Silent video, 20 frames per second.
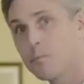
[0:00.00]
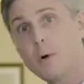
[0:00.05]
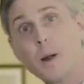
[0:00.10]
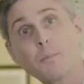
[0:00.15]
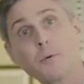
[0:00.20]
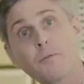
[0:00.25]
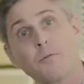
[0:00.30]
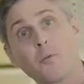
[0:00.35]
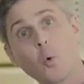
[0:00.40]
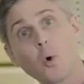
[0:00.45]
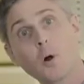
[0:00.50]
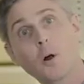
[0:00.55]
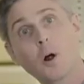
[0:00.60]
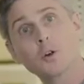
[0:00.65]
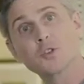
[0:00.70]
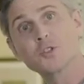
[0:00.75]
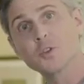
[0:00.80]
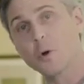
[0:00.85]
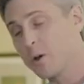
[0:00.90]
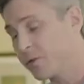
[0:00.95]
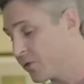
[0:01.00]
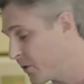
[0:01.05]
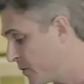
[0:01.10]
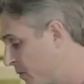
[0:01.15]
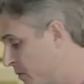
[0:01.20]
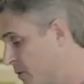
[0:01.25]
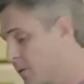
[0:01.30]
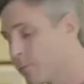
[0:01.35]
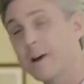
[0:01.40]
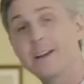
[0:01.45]
Right before our sauce
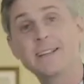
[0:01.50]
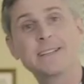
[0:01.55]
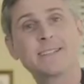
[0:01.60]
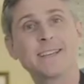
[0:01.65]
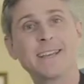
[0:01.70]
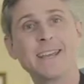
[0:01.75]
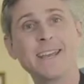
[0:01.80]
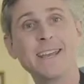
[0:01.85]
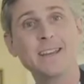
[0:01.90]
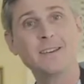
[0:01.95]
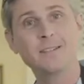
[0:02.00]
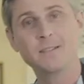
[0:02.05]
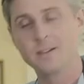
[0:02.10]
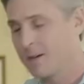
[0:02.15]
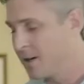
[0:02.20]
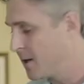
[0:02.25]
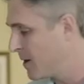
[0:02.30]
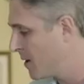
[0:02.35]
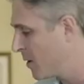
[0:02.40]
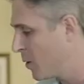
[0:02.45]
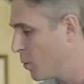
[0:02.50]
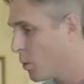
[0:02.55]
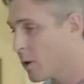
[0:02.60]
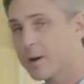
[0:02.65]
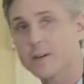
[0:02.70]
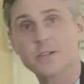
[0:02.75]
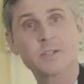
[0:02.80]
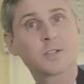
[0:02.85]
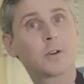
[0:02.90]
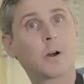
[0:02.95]
is ready to eat, we're
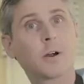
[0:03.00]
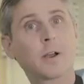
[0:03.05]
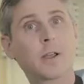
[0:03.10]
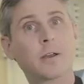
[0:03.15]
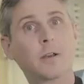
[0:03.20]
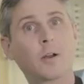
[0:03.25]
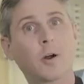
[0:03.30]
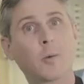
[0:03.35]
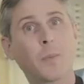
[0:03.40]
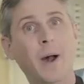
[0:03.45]
gonna start getting our